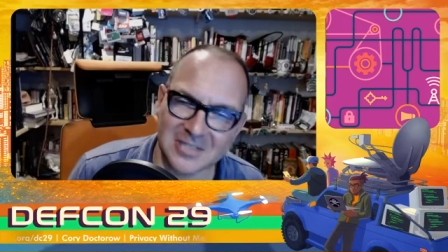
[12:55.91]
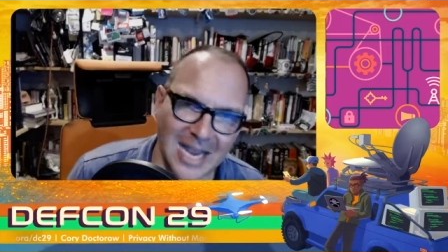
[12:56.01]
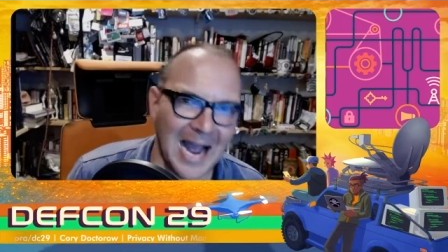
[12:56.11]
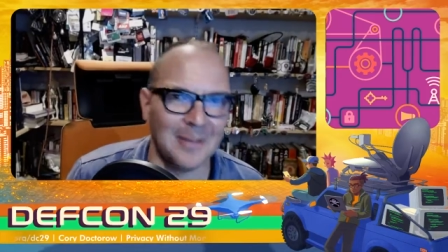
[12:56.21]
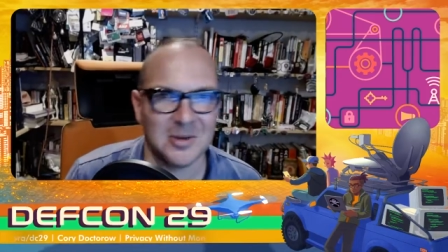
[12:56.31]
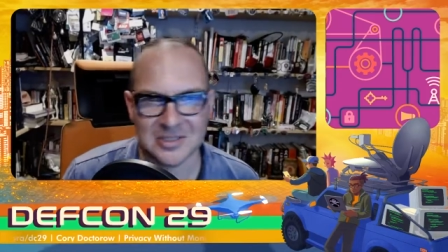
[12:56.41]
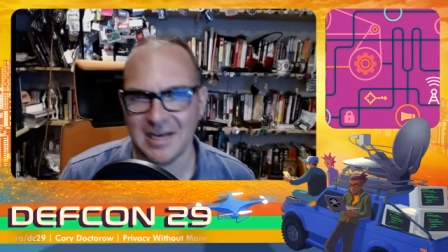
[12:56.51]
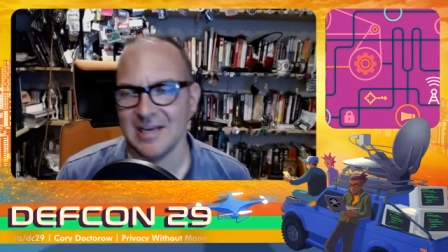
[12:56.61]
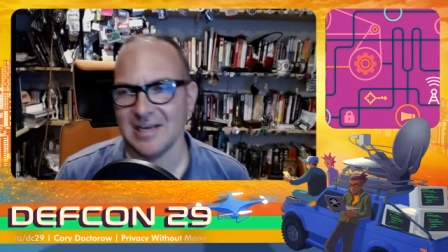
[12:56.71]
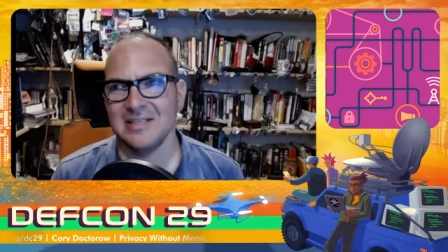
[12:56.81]
to Apple to
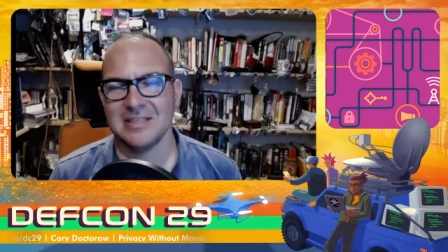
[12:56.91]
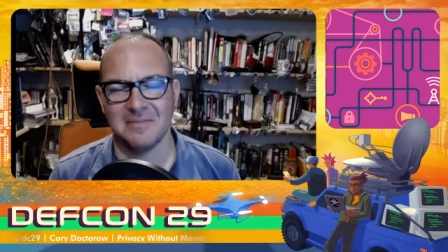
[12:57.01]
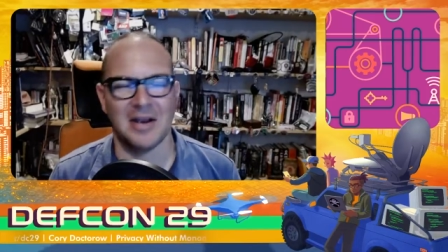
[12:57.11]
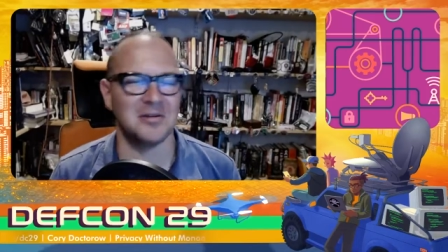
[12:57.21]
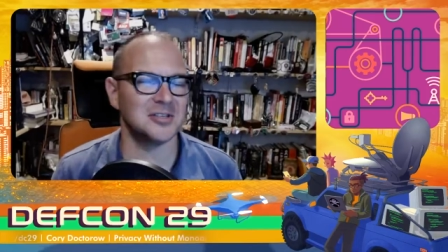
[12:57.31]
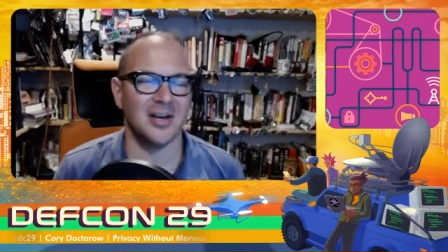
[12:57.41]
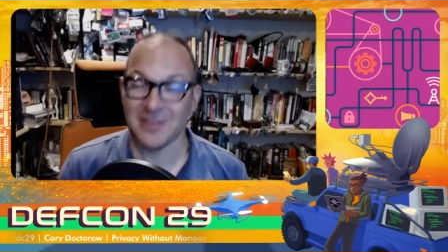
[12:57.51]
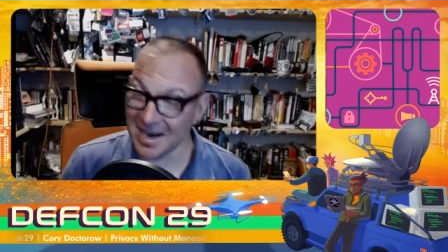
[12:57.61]
LinkedIn to Microsoft.